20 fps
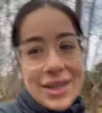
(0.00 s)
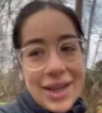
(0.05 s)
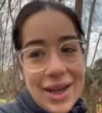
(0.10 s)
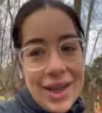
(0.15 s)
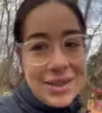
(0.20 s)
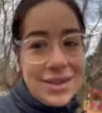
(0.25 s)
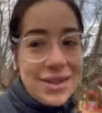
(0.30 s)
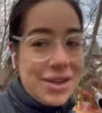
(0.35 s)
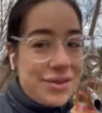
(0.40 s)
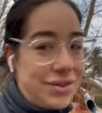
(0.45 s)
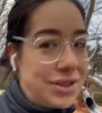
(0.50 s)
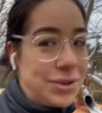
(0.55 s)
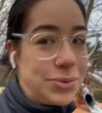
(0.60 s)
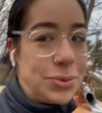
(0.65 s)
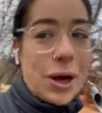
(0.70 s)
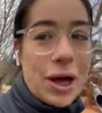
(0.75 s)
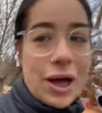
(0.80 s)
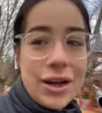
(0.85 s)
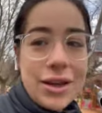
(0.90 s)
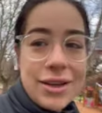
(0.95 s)
I love this
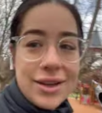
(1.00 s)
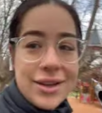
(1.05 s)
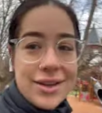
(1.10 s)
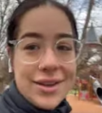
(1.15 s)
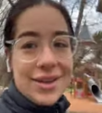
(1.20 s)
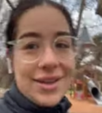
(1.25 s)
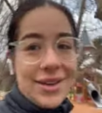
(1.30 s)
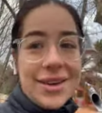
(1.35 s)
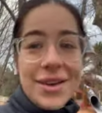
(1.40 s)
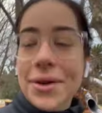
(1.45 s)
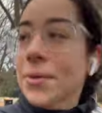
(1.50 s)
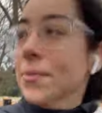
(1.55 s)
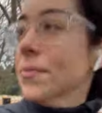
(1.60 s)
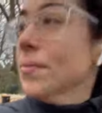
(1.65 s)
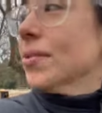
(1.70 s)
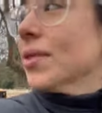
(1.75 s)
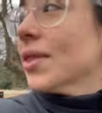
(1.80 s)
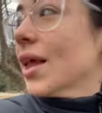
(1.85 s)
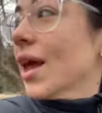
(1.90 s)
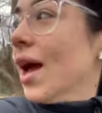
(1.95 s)
park.
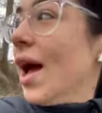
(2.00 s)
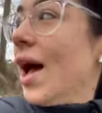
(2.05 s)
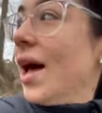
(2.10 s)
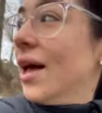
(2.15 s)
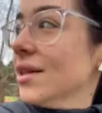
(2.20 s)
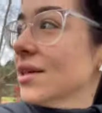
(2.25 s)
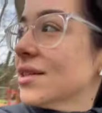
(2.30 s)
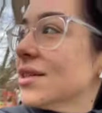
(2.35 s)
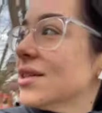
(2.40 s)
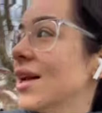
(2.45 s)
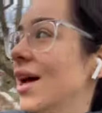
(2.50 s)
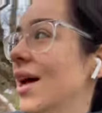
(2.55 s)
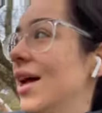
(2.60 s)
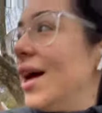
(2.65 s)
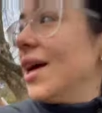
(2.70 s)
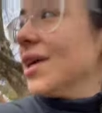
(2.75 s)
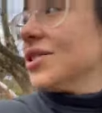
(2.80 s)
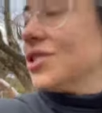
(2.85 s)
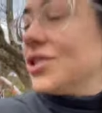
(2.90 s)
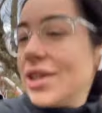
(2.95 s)
Alex and I
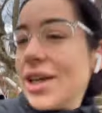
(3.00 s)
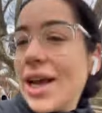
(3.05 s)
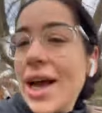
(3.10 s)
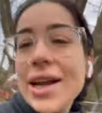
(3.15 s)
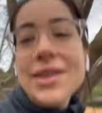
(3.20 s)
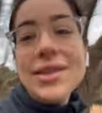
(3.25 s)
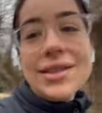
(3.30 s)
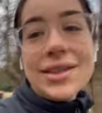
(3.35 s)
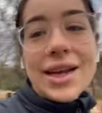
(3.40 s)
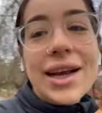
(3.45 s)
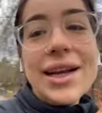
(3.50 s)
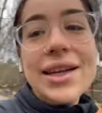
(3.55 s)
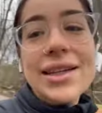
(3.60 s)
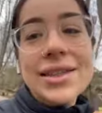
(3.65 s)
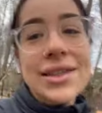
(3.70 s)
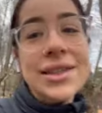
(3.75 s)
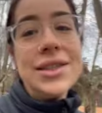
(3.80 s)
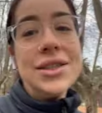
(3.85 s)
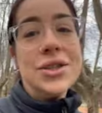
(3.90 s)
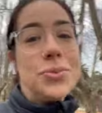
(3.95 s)
actually had a date
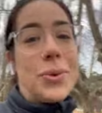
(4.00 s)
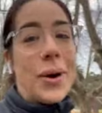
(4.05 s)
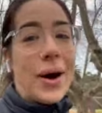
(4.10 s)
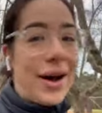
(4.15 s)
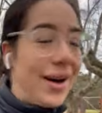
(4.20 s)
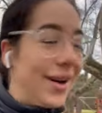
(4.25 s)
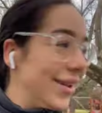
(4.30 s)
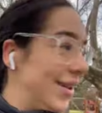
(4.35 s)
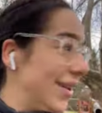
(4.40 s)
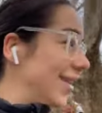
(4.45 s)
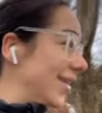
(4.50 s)
in this park.